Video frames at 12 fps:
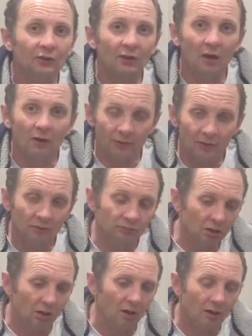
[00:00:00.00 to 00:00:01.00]
So I
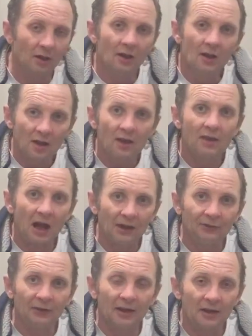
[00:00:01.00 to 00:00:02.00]
thought, oh,
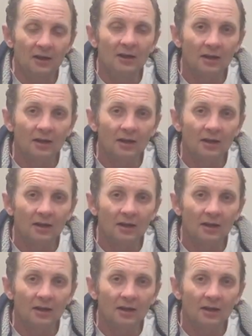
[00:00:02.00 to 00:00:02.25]
that's it,